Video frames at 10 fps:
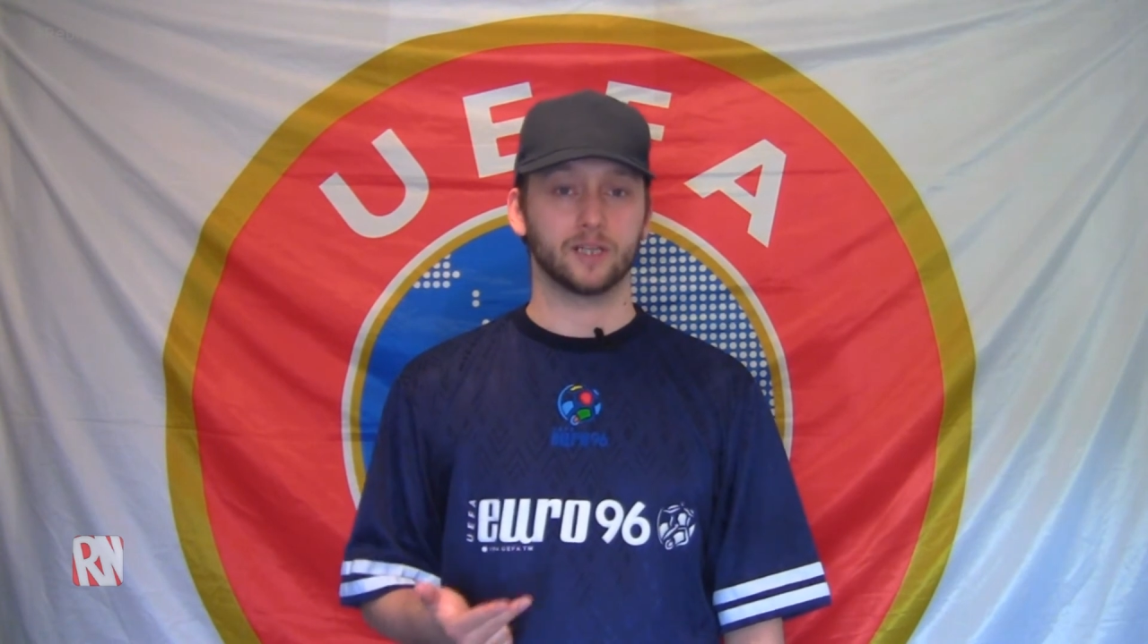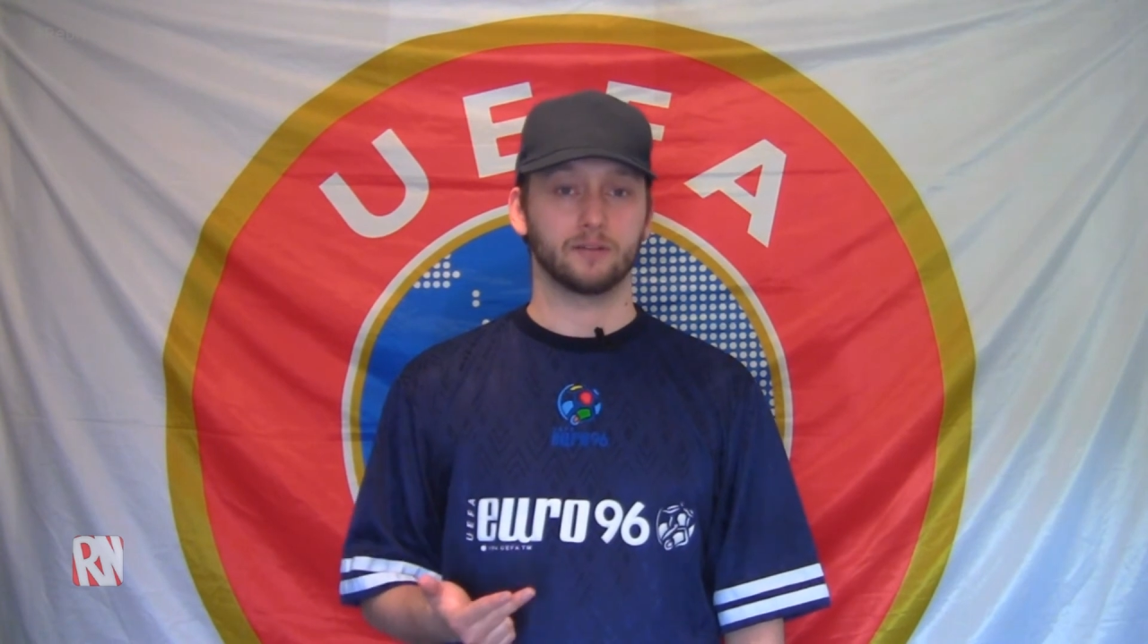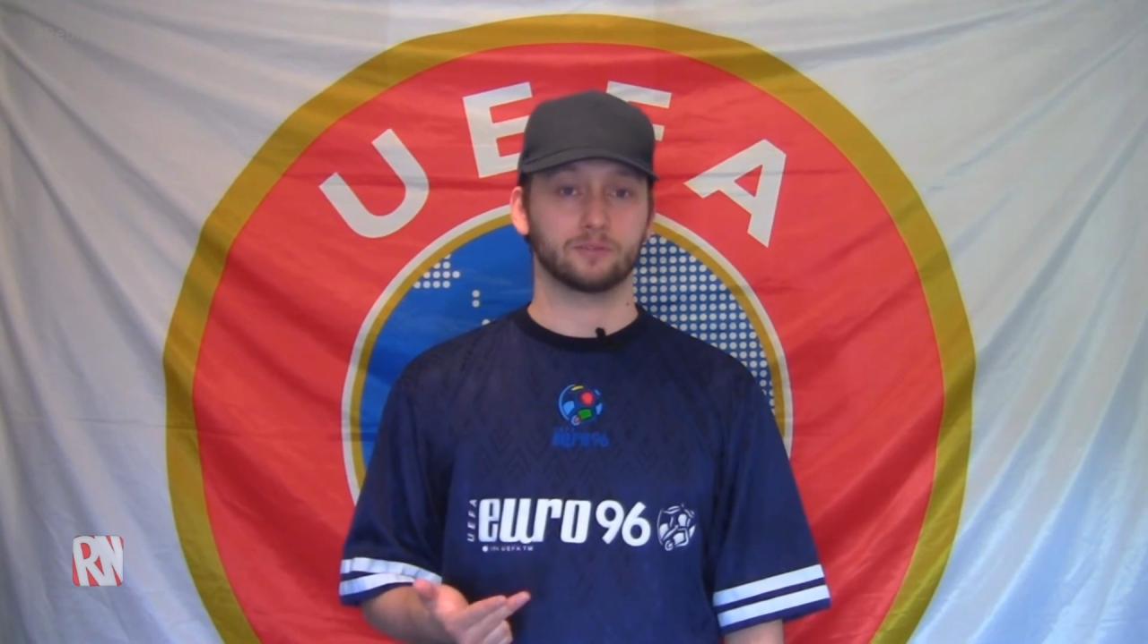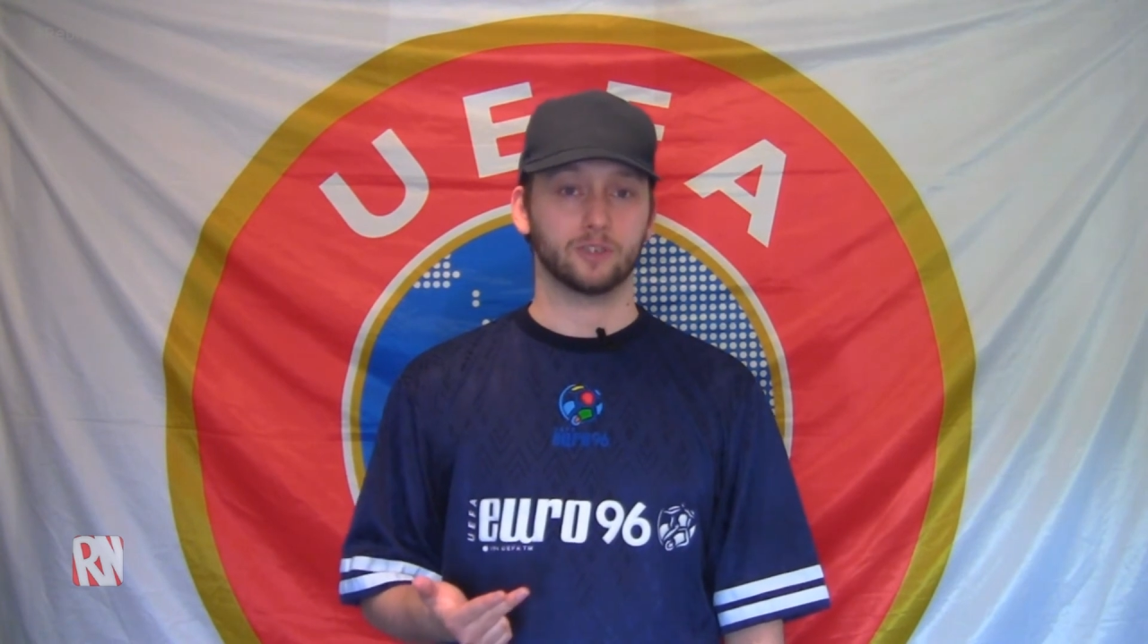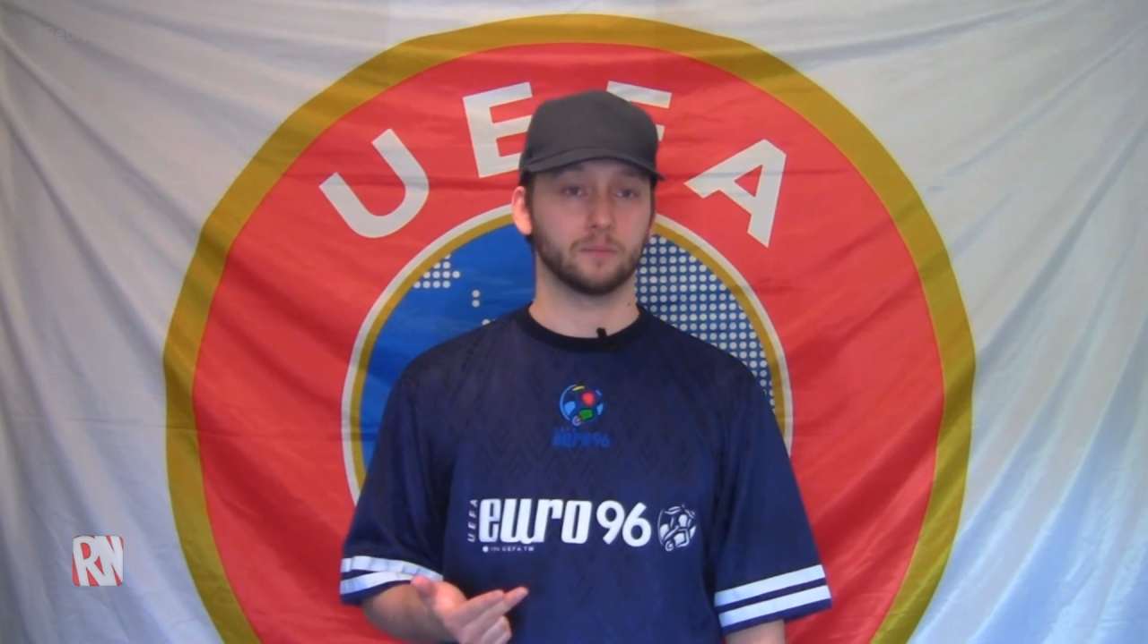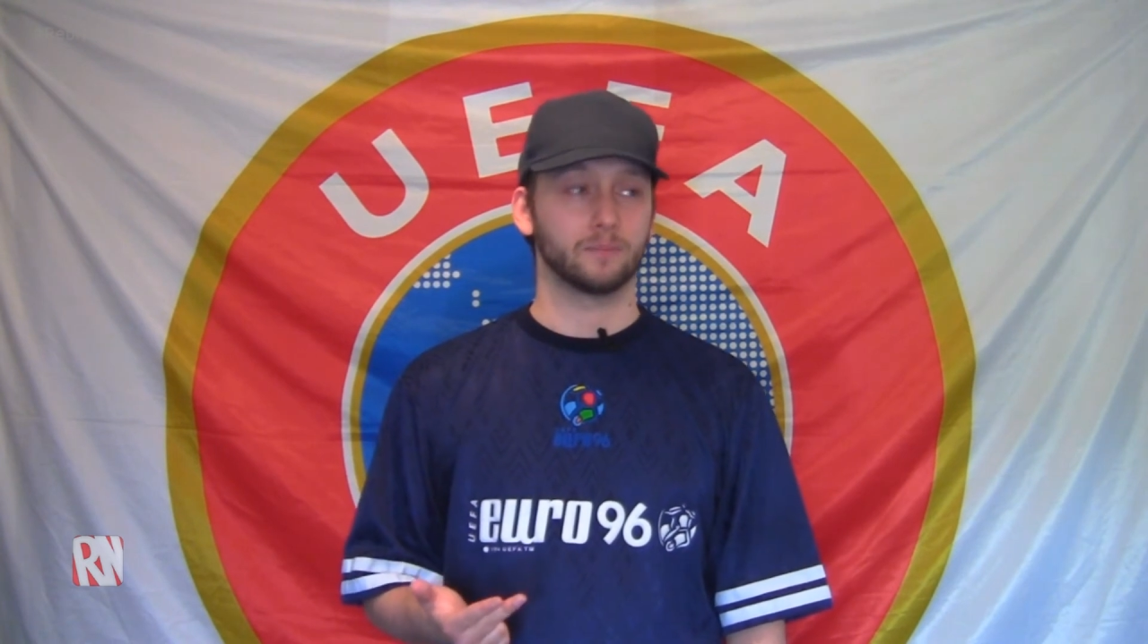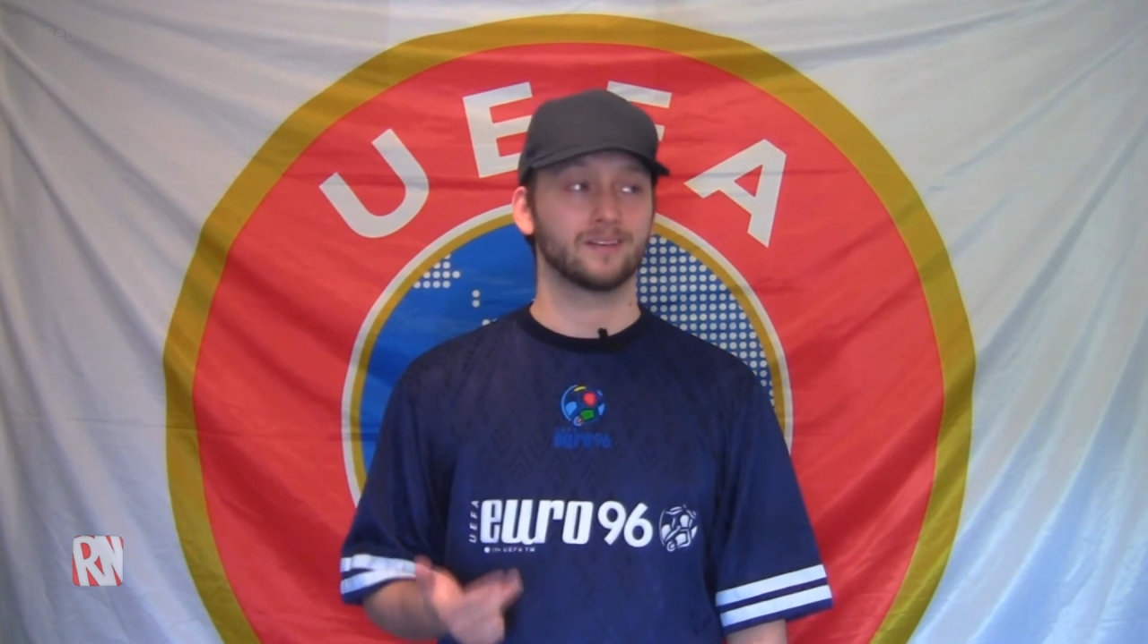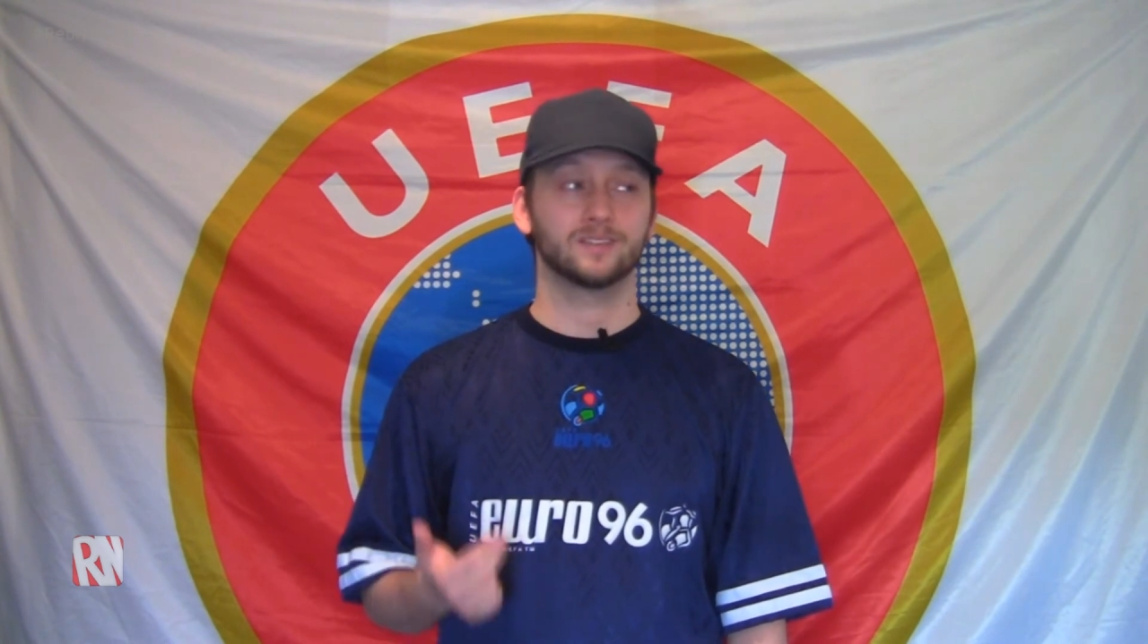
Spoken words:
tough group.